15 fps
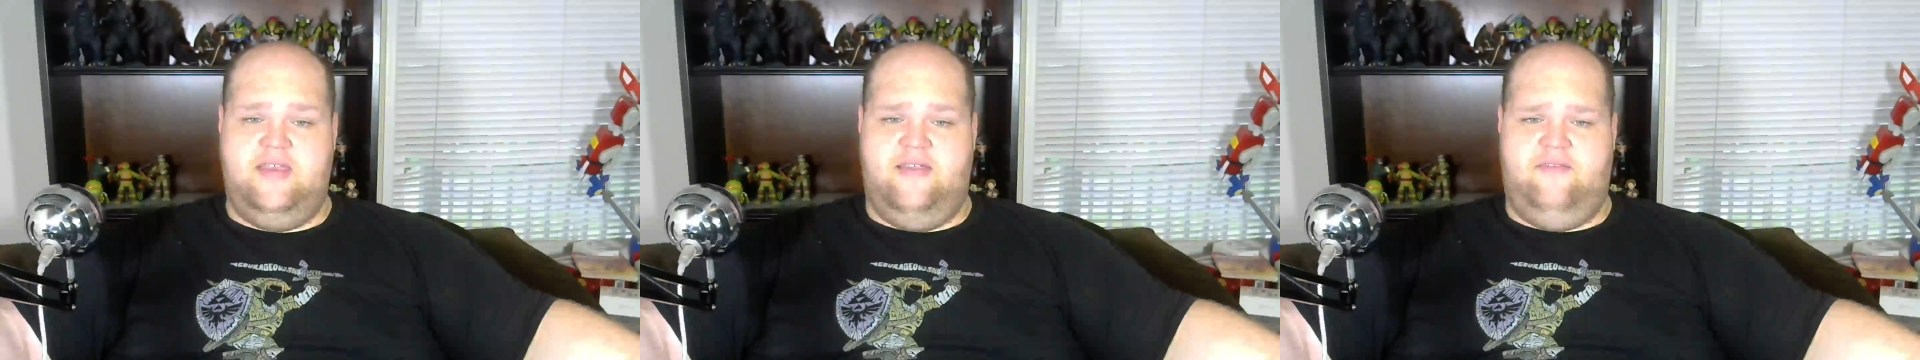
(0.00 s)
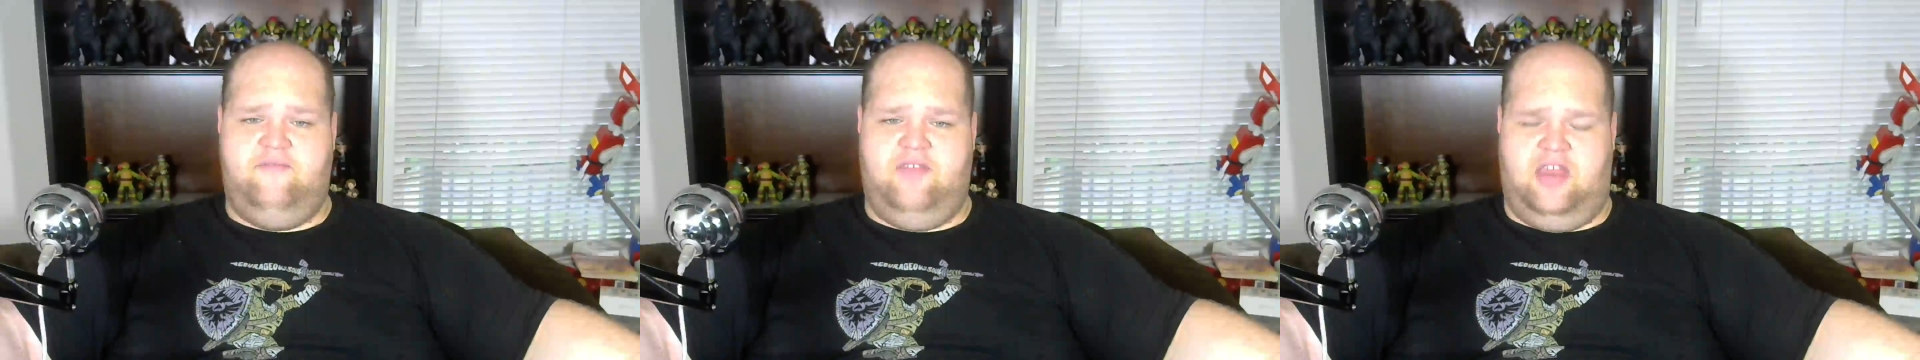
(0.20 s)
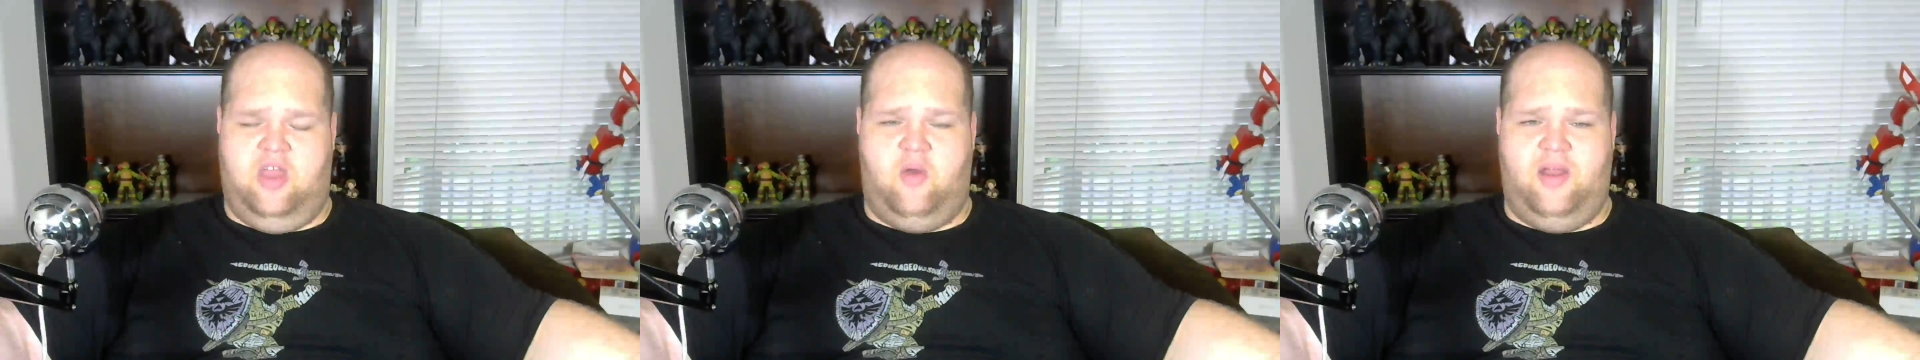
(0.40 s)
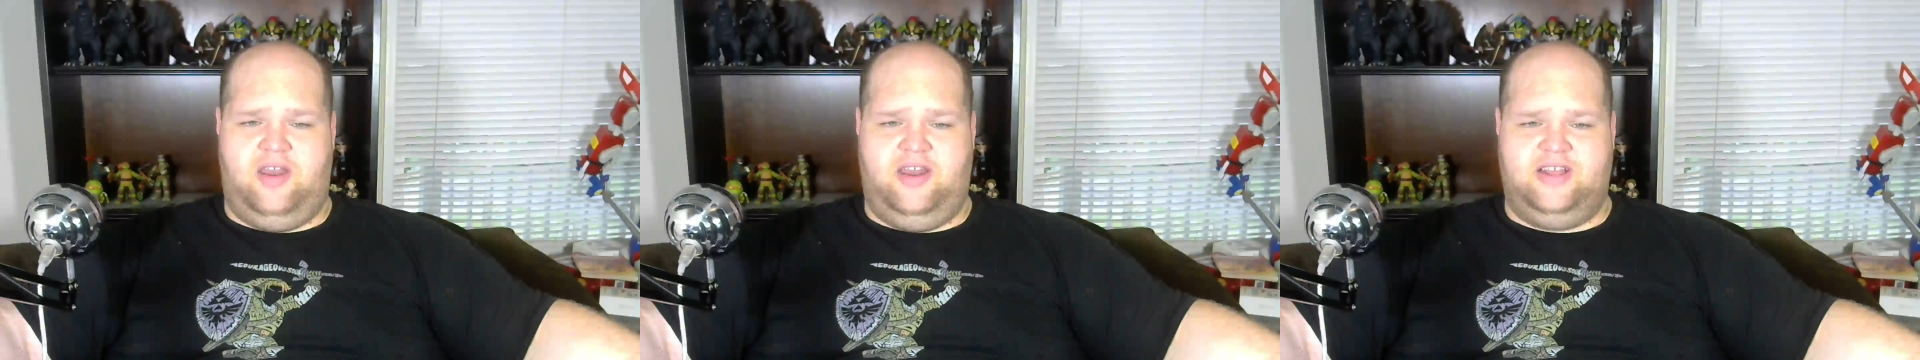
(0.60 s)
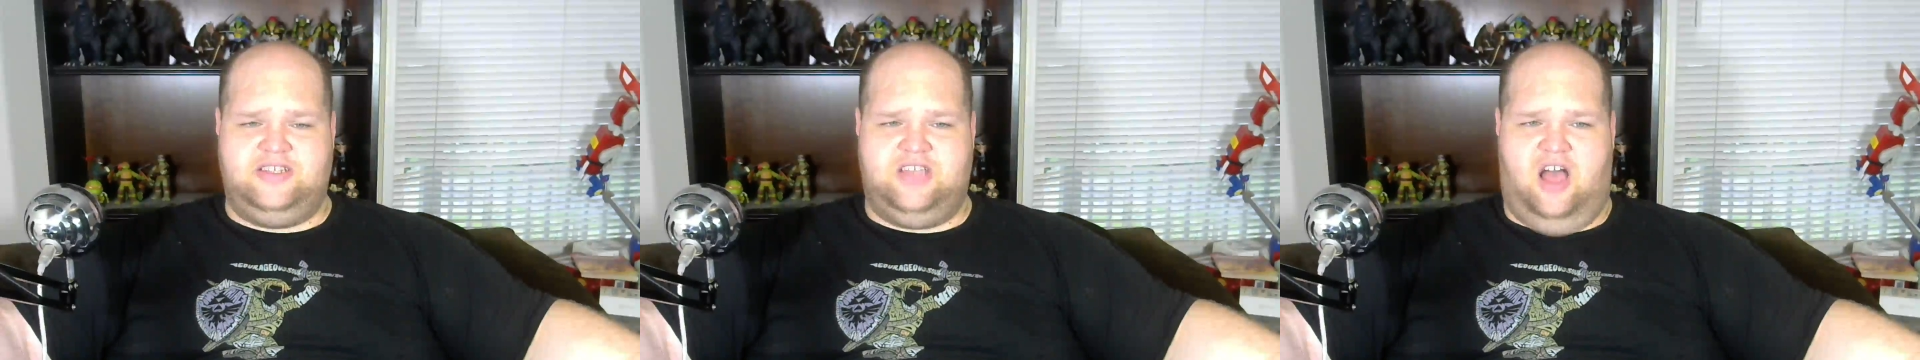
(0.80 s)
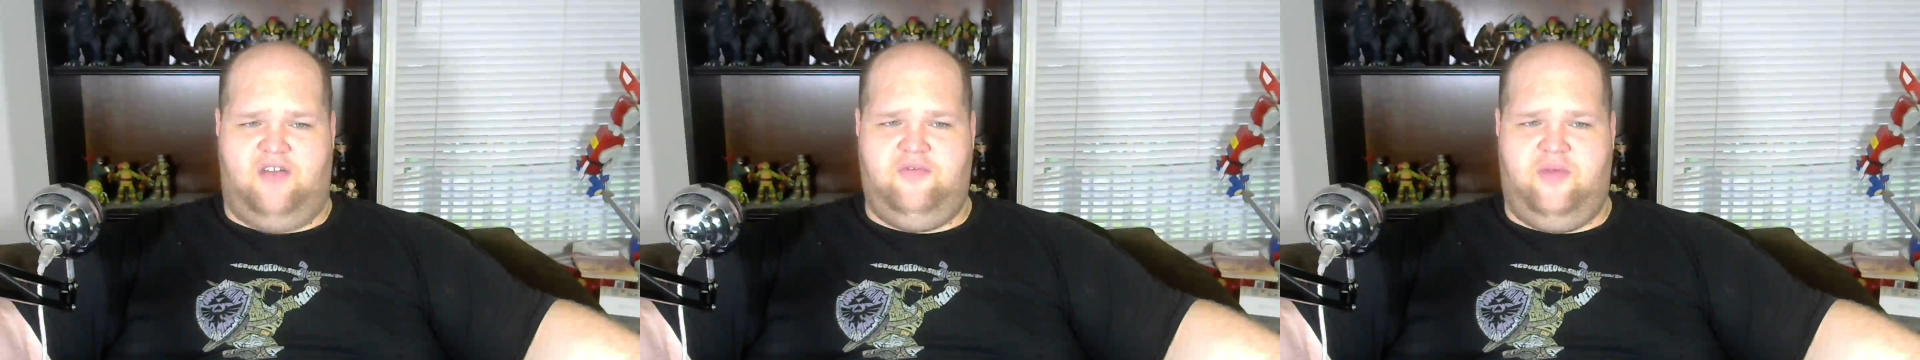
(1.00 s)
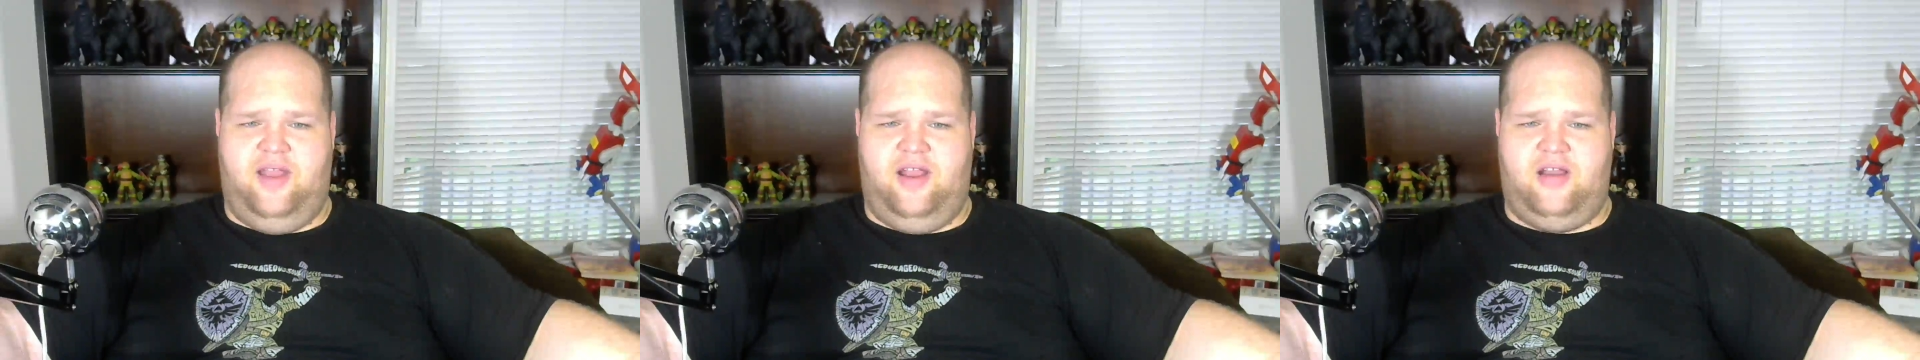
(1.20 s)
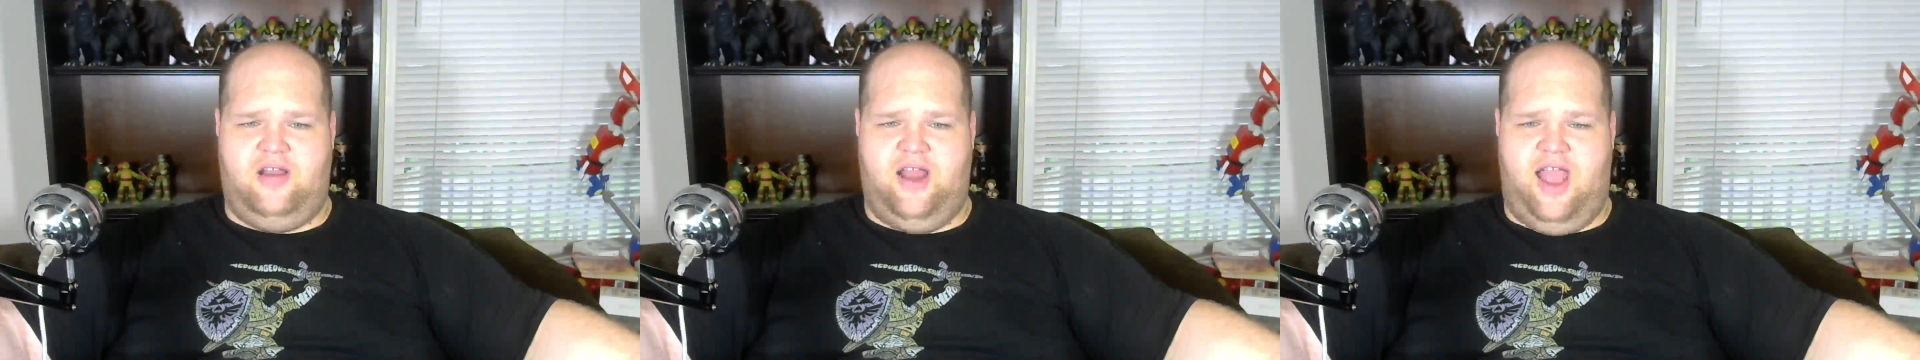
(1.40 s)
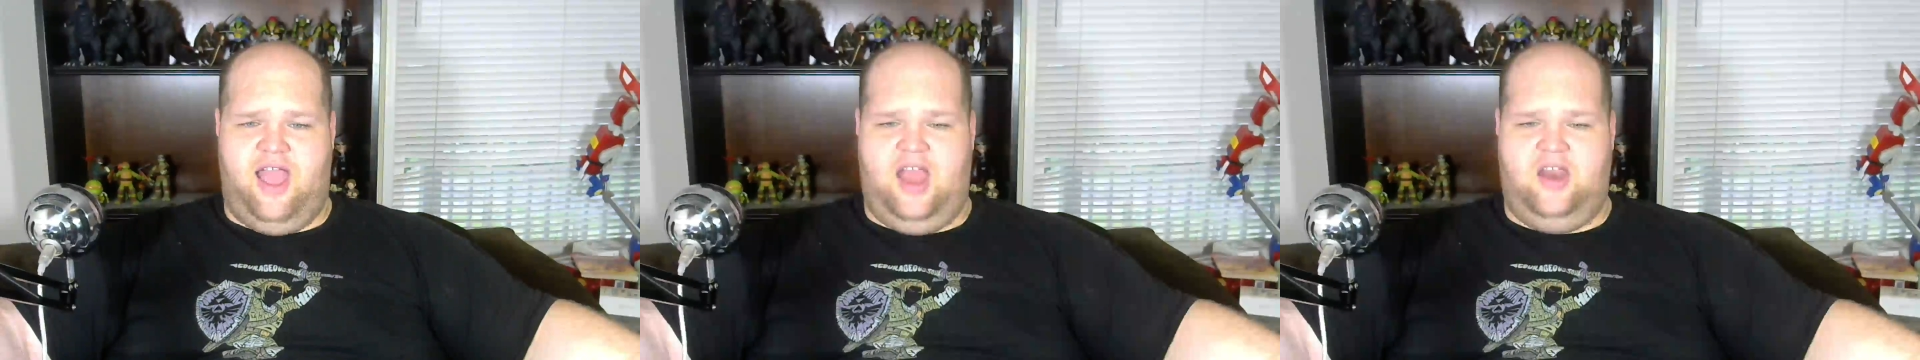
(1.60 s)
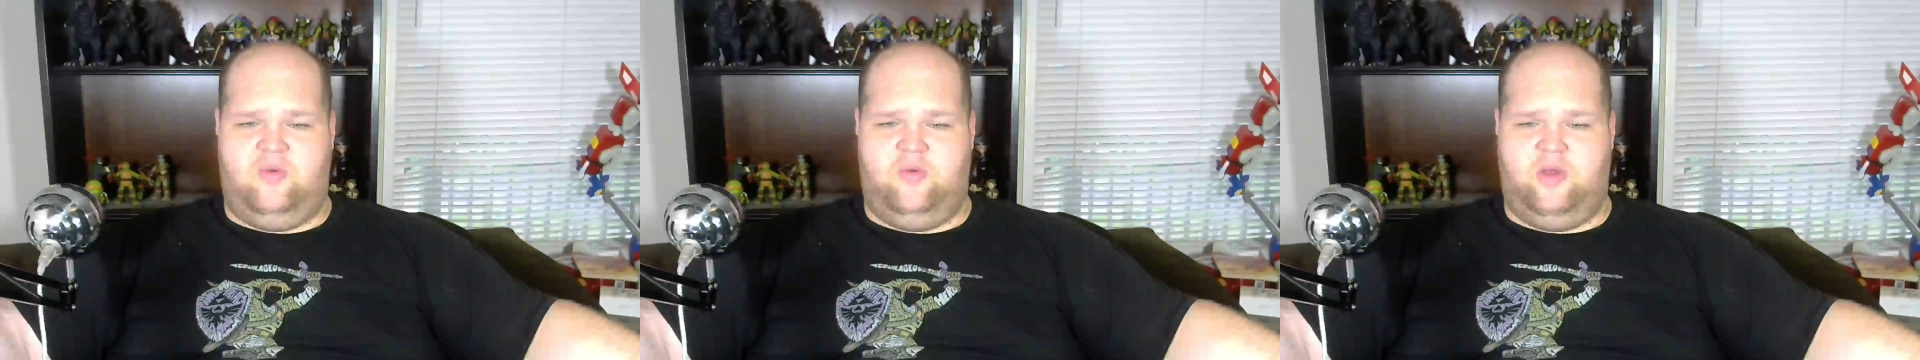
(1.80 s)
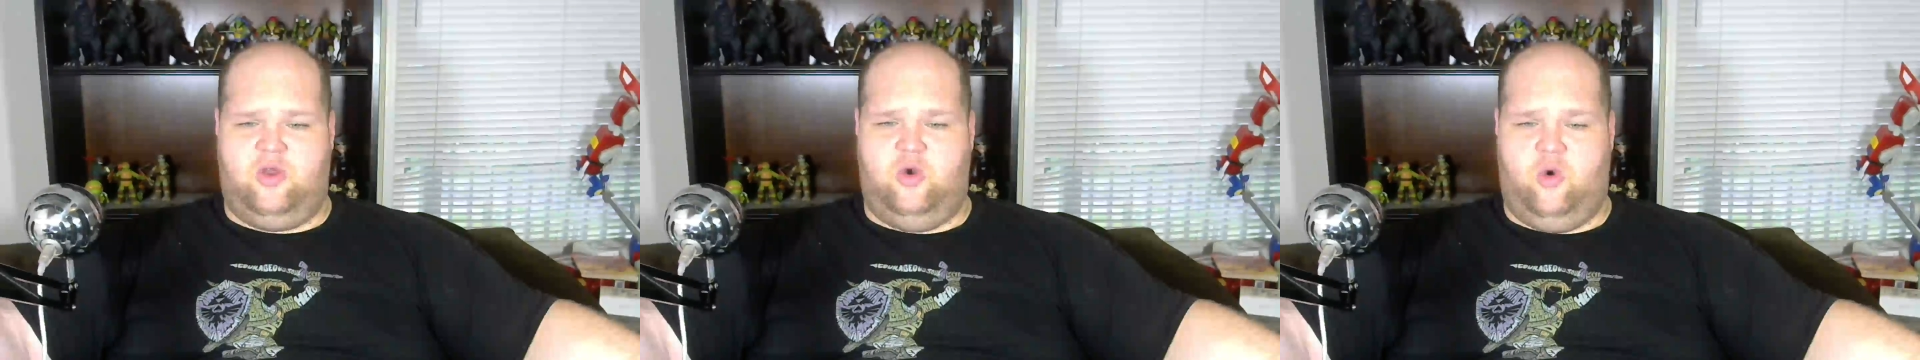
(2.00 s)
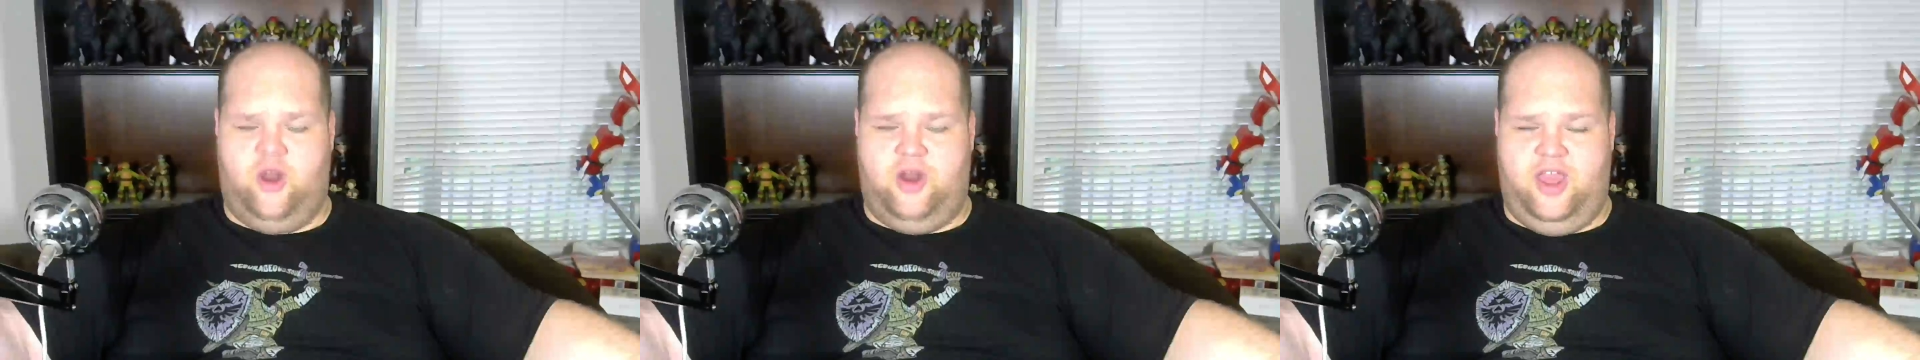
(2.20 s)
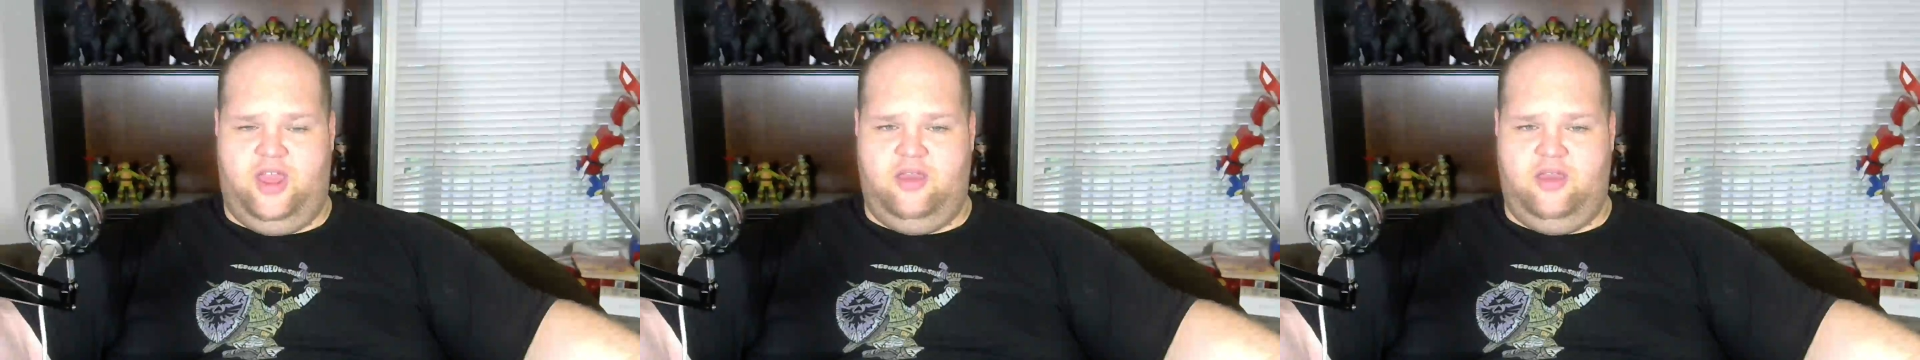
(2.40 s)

video editing software and recording.